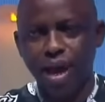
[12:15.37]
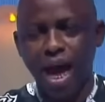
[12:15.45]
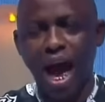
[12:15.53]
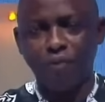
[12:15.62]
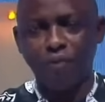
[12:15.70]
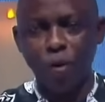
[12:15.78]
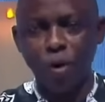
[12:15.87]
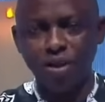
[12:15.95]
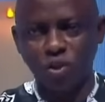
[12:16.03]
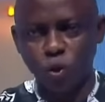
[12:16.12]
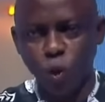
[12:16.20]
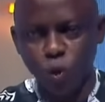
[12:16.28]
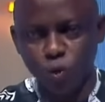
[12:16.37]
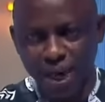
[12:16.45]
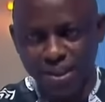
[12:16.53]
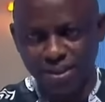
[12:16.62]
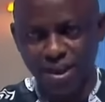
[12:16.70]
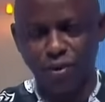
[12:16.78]
I've always told
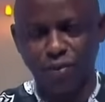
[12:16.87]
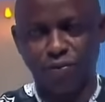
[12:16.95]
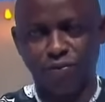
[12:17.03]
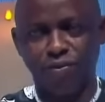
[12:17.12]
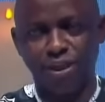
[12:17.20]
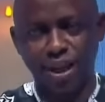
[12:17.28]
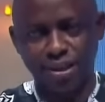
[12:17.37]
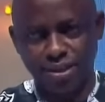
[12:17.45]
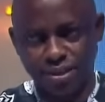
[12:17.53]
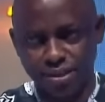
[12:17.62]
myself that